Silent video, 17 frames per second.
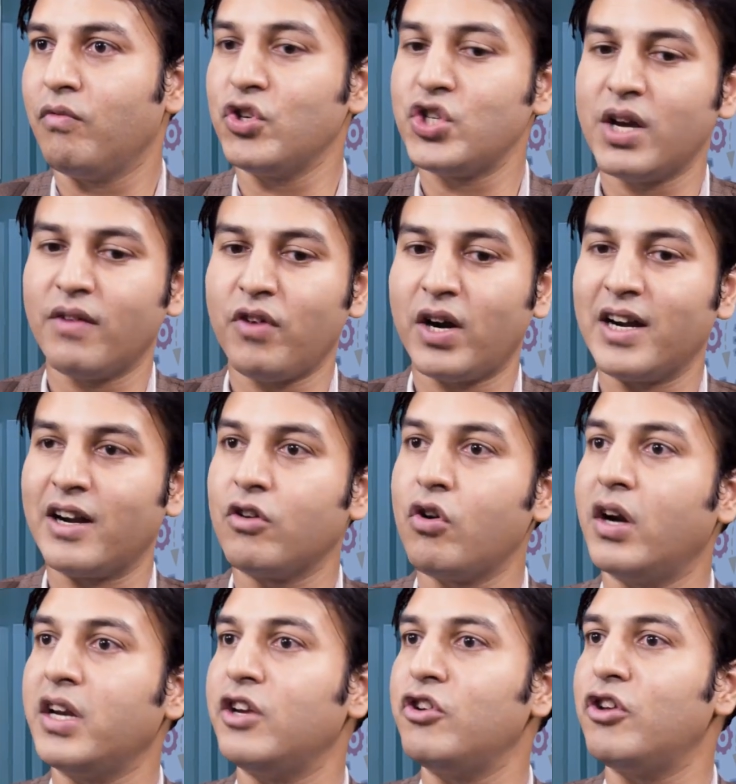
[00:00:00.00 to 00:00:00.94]
which you have
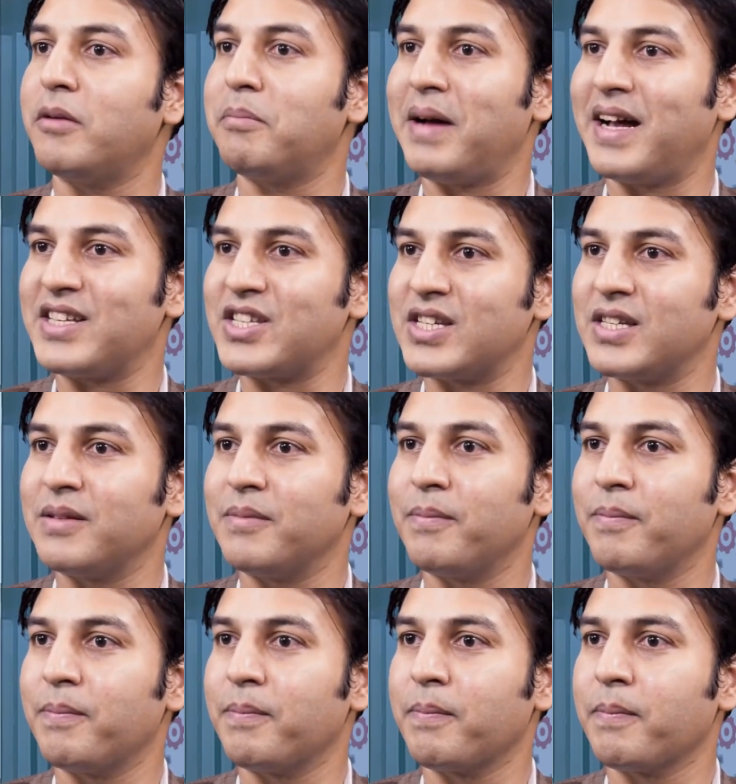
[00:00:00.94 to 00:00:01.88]
undergone in your past
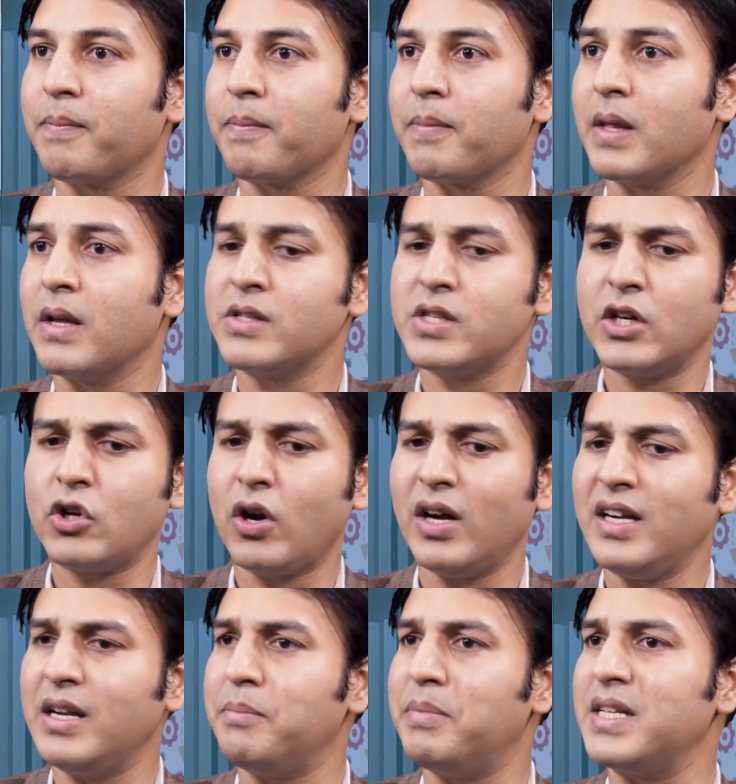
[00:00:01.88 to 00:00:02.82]
so it
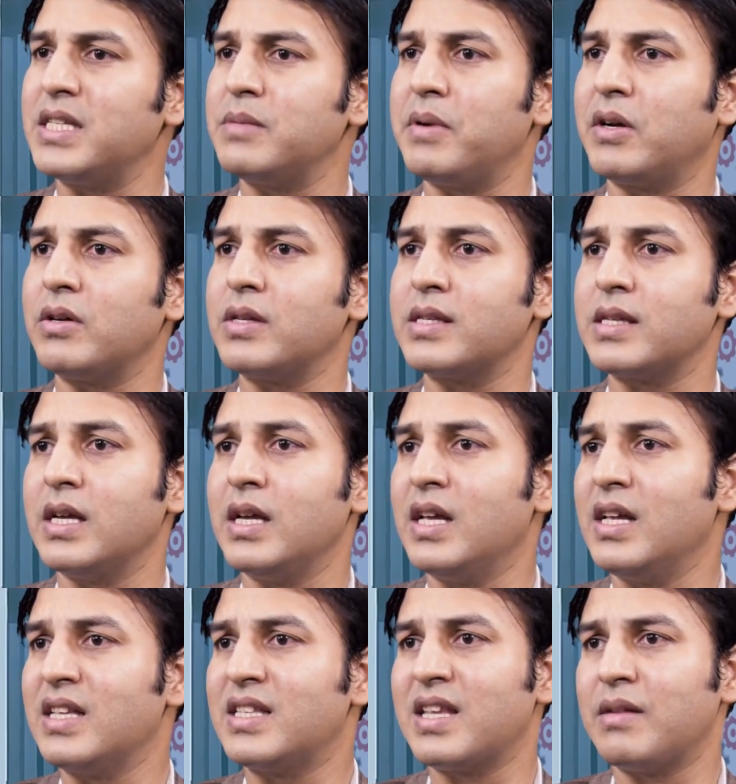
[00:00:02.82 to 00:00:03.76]
all depends because
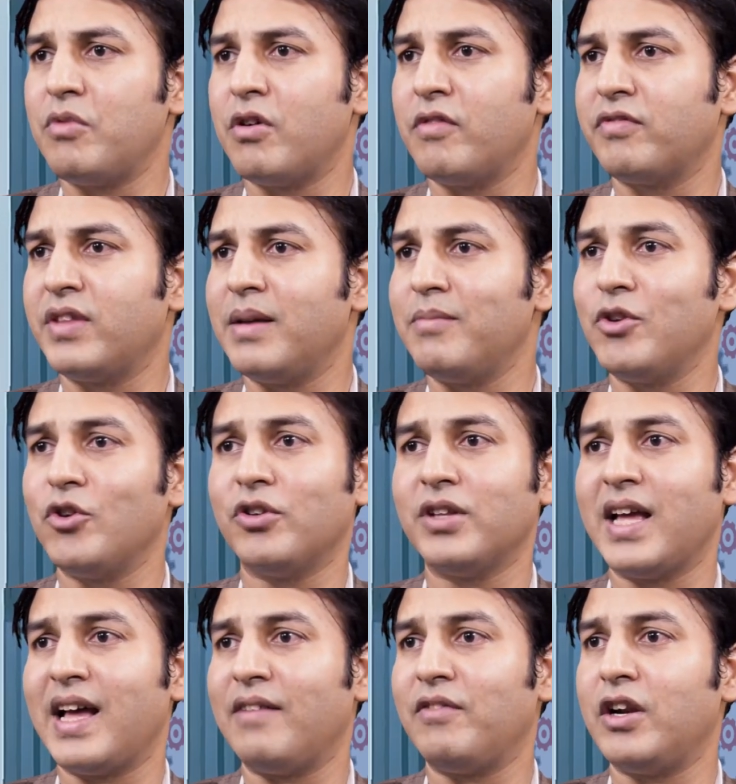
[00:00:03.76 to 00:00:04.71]
some of them you know
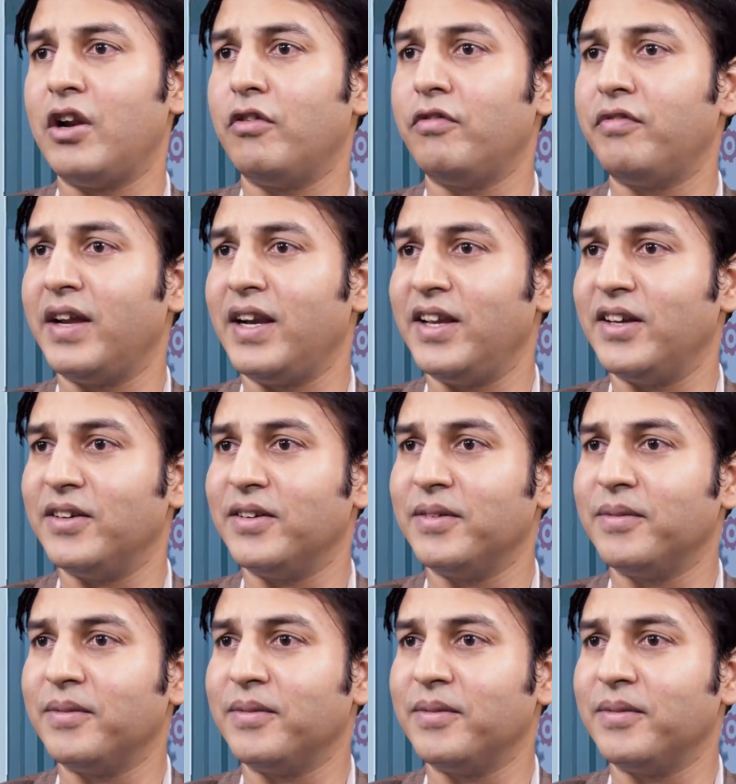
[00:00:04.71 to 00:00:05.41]
they have a law failure